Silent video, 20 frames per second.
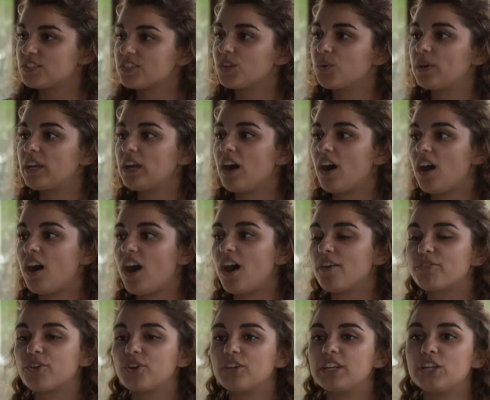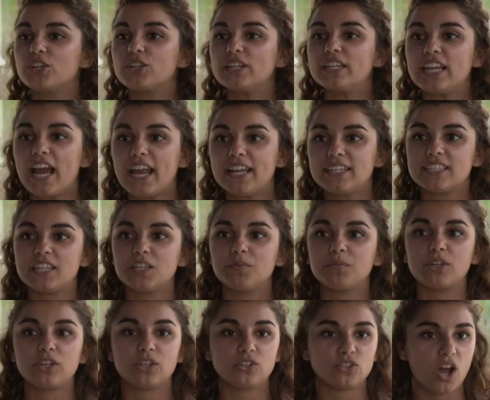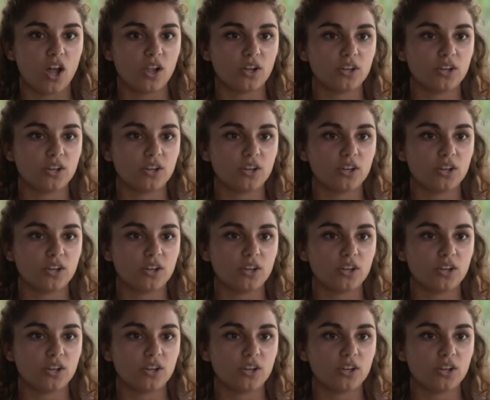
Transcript: So we offer nearly $19 million